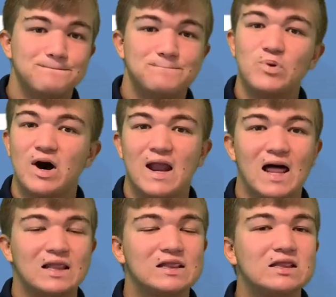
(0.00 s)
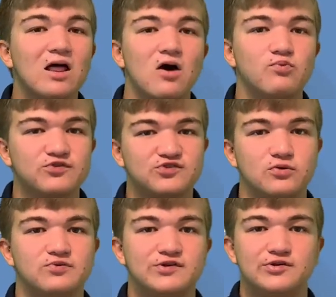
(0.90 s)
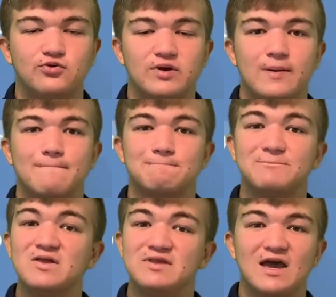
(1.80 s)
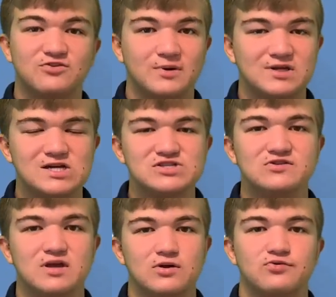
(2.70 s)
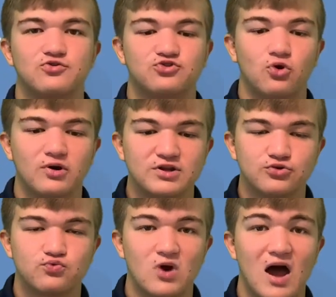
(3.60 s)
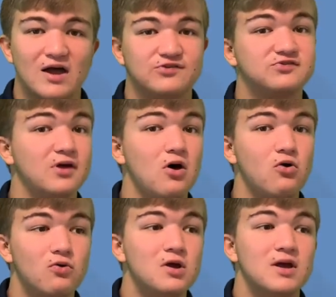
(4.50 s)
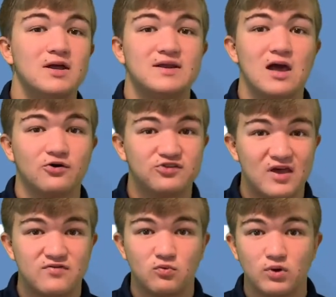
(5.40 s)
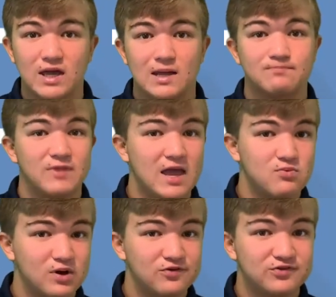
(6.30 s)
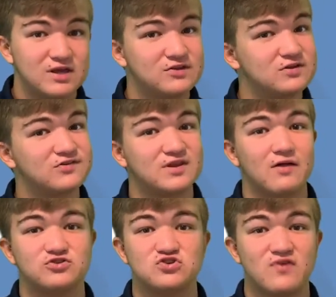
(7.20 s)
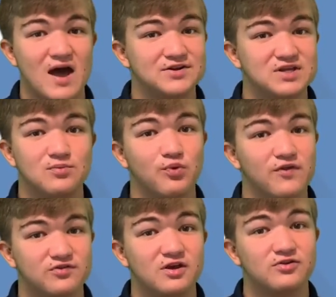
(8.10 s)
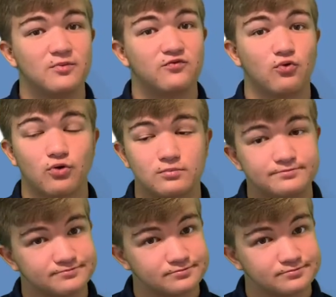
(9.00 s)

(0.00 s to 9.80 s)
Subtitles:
But I love what Stoops is doing. But the expectations, again, they're starting to rise. So now 7-win, 8-win seasons, now that you've had a 10-win season before,